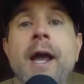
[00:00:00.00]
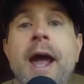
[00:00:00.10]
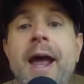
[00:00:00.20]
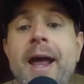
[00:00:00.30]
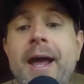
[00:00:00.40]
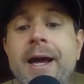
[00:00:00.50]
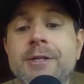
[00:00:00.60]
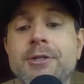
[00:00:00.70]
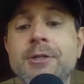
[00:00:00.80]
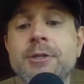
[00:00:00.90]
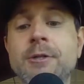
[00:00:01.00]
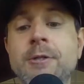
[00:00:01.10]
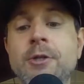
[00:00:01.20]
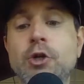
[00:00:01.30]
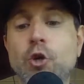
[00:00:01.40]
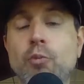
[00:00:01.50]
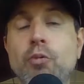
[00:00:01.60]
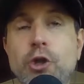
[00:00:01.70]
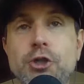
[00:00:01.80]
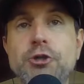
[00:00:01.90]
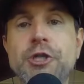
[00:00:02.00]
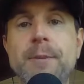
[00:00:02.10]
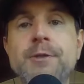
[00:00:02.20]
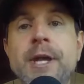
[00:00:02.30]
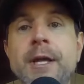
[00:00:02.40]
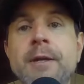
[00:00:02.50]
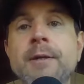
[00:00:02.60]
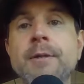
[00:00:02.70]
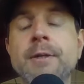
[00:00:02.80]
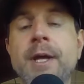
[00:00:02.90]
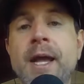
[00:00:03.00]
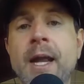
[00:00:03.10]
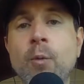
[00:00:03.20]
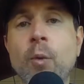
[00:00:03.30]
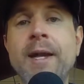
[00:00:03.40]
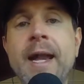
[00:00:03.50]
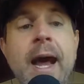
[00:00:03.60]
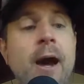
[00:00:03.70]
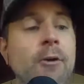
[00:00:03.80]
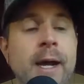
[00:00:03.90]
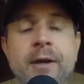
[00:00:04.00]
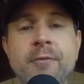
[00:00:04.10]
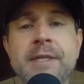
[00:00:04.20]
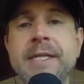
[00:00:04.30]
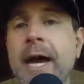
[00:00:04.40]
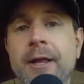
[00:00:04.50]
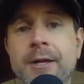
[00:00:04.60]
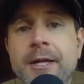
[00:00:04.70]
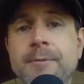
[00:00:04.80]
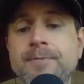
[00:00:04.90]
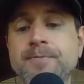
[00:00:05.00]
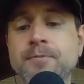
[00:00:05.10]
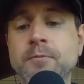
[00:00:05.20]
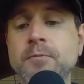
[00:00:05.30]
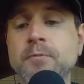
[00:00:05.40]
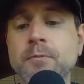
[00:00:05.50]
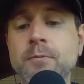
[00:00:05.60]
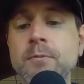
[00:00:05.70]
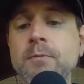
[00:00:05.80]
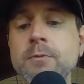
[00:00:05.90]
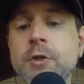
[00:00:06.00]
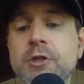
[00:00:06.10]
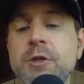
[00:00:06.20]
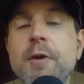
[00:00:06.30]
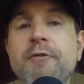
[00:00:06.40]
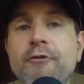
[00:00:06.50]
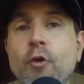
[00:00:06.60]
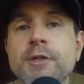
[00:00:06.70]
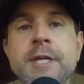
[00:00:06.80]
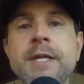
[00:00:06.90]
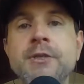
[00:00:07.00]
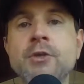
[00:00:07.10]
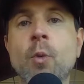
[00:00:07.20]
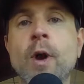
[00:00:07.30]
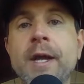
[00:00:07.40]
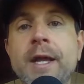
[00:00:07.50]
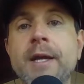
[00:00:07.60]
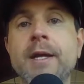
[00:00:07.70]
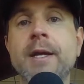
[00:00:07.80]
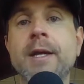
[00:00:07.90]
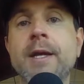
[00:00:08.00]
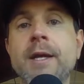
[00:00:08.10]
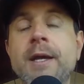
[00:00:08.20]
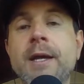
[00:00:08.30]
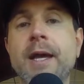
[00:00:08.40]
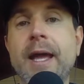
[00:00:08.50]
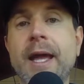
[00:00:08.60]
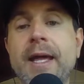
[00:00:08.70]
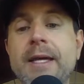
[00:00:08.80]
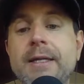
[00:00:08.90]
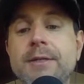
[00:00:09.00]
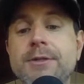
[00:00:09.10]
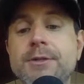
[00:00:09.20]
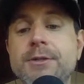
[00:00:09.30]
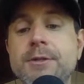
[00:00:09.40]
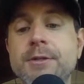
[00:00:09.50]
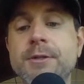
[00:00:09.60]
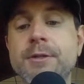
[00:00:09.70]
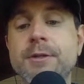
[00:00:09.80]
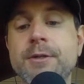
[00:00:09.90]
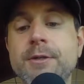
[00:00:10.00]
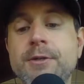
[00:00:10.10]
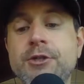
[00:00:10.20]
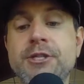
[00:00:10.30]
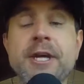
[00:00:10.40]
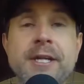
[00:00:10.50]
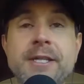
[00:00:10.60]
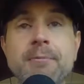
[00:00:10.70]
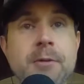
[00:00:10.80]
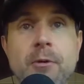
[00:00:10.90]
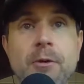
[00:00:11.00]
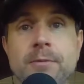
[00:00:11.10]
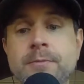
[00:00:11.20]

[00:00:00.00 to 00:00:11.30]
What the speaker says: and you push your chips in a win now kind of mentality, to be 14-20 is just unacceptable.